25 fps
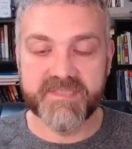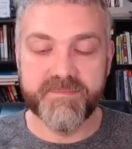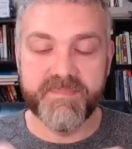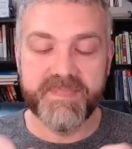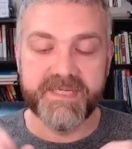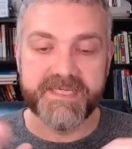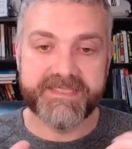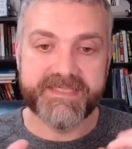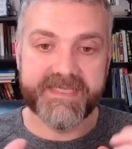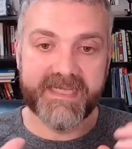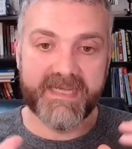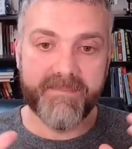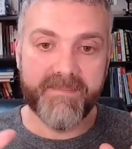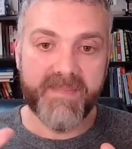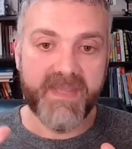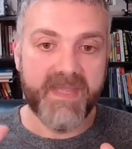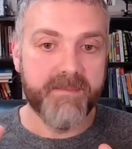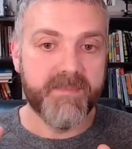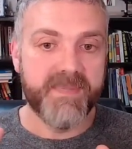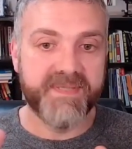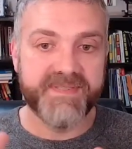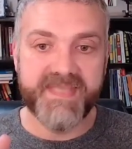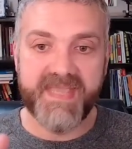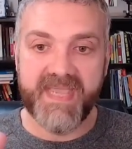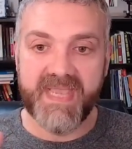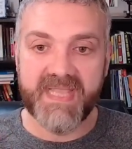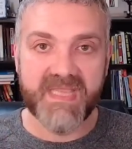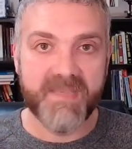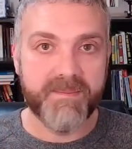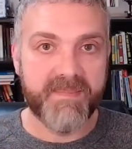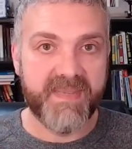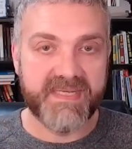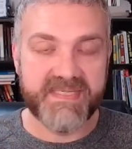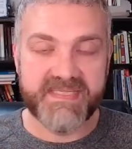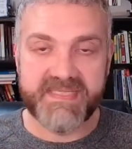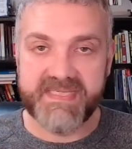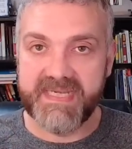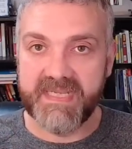But the
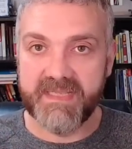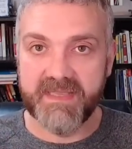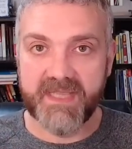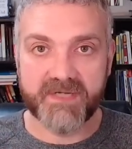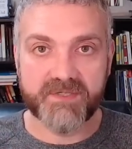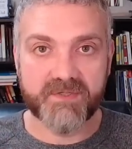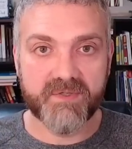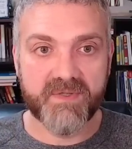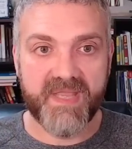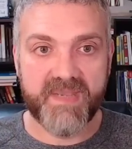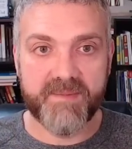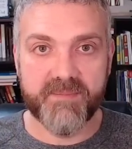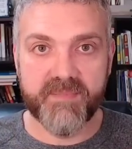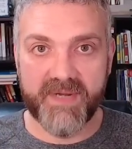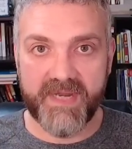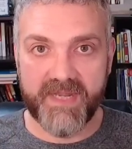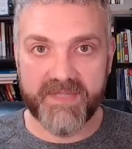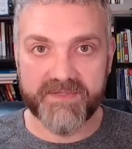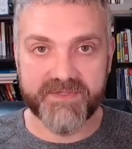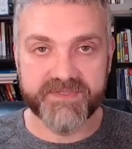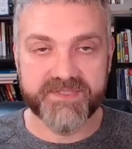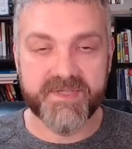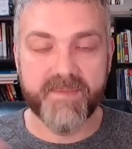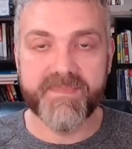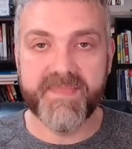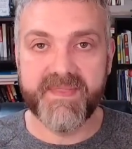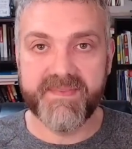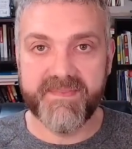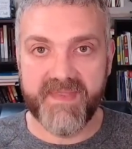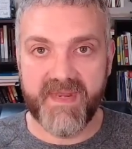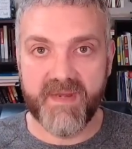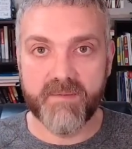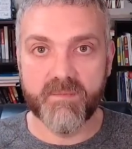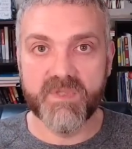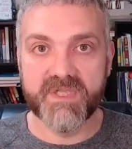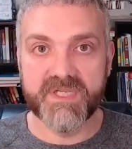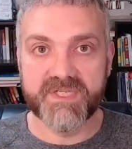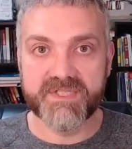LMNT electrolyte brands are something that
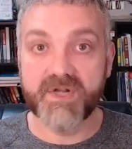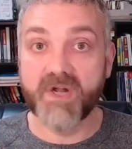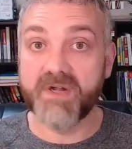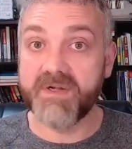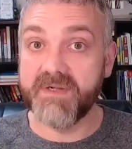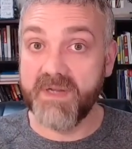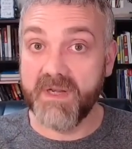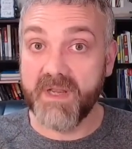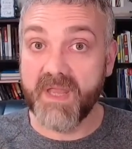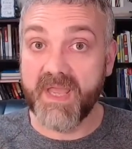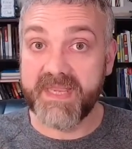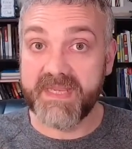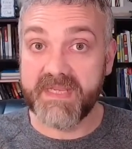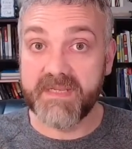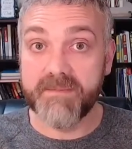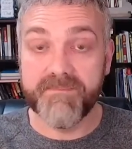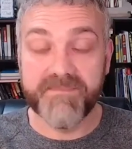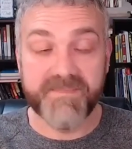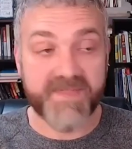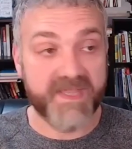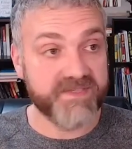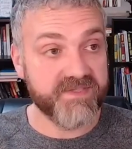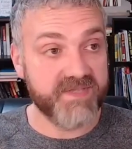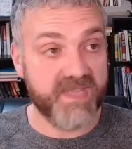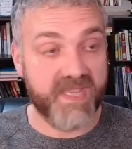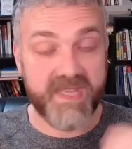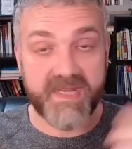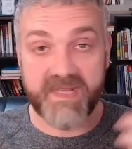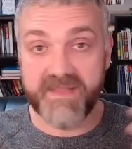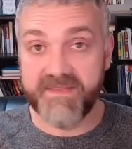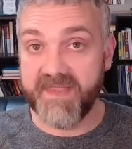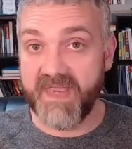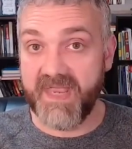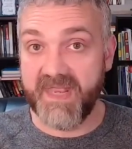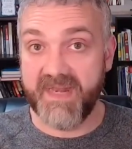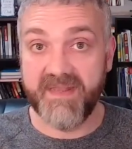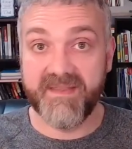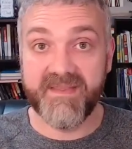I'm really starting to like. That's
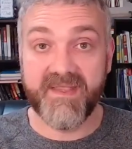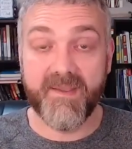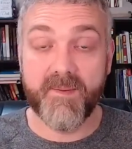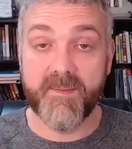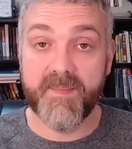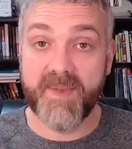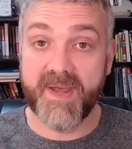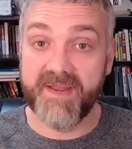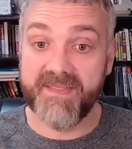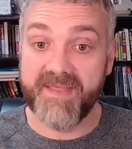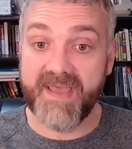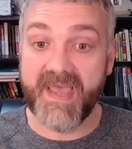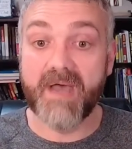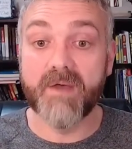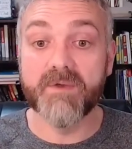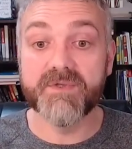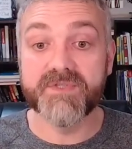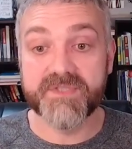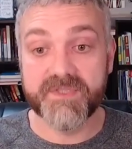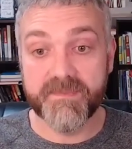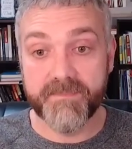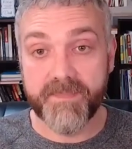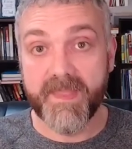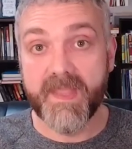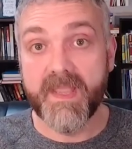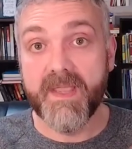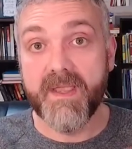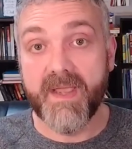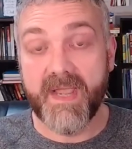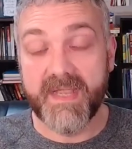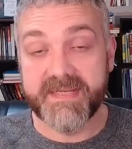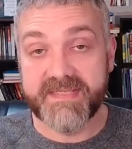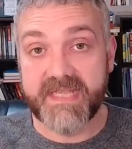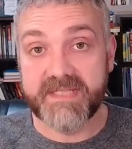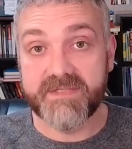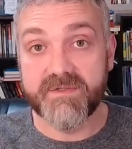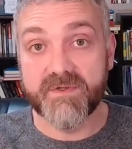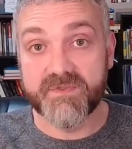anytime I'm out of the house, I
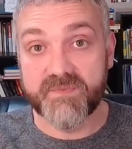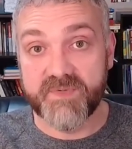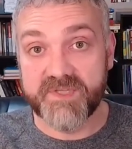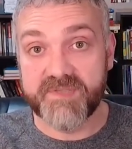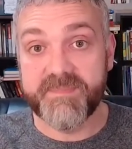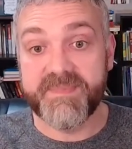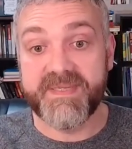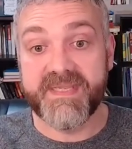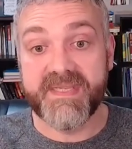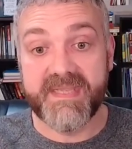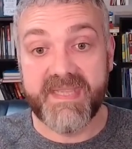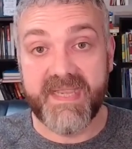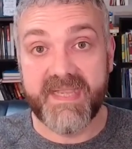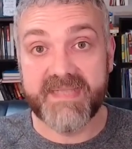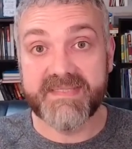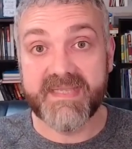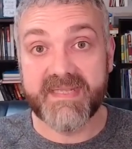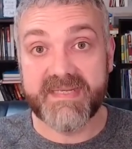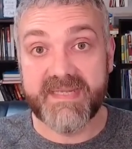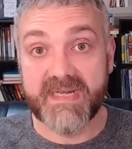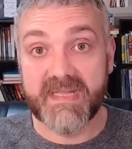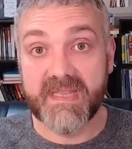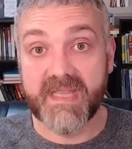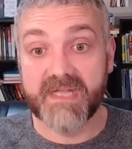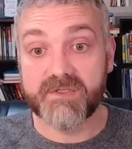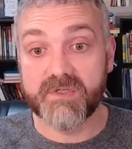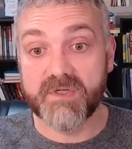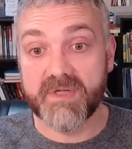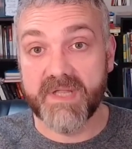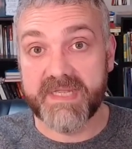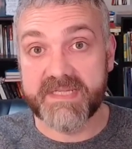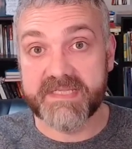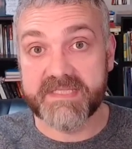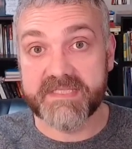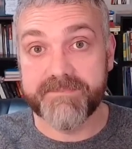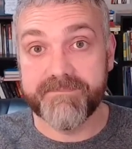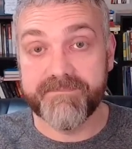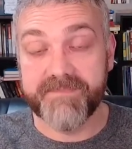take those with me in case I need
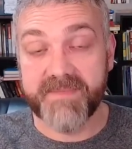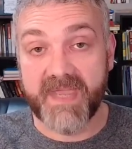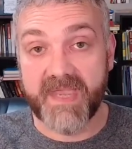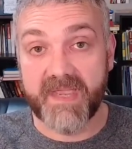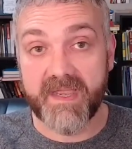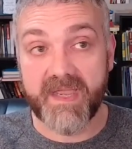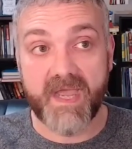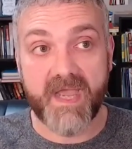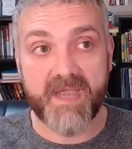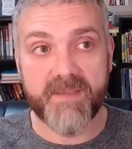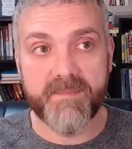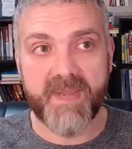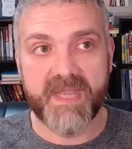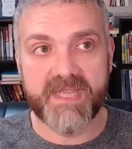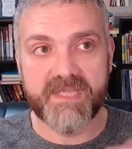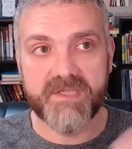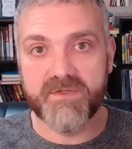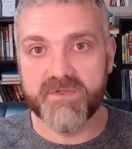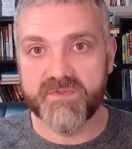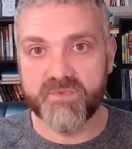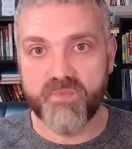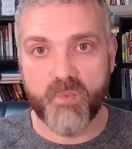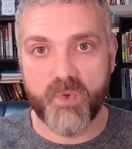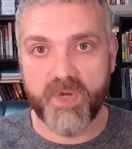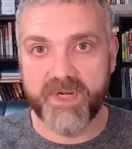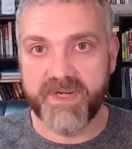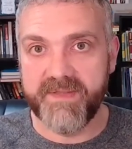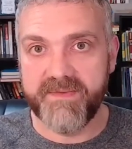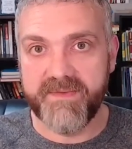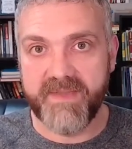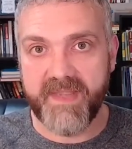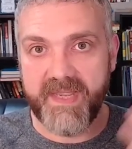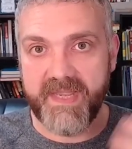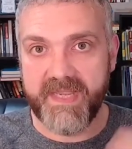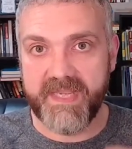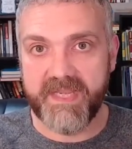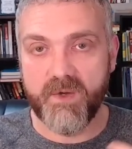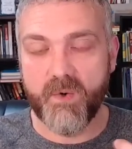electrolytes. I might use one a
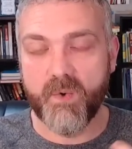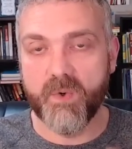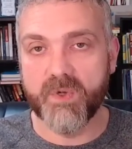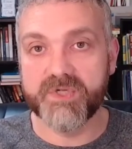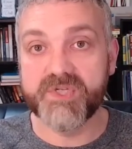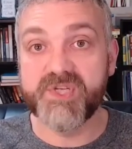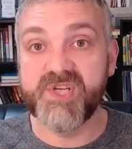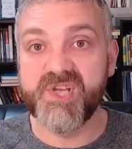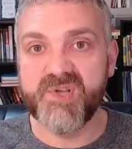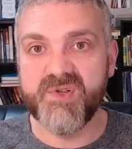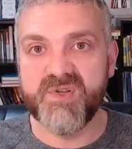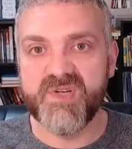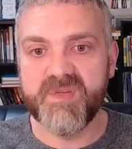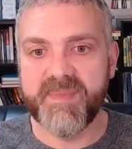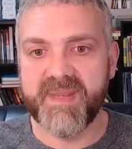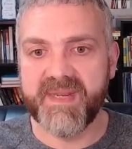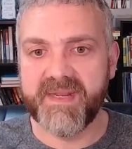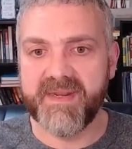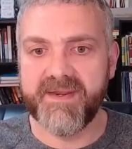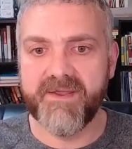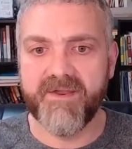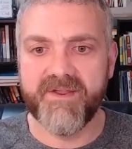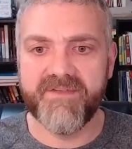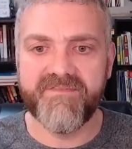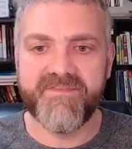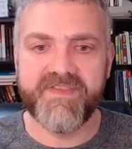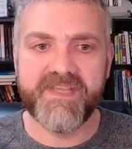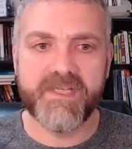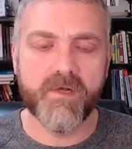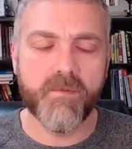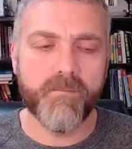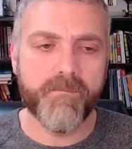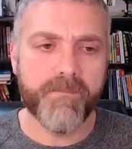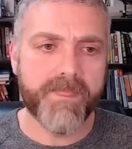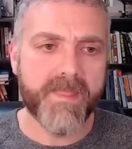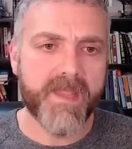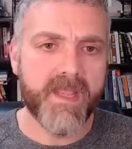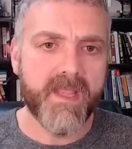day or two, depending on how I
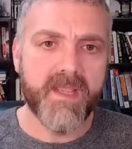feel.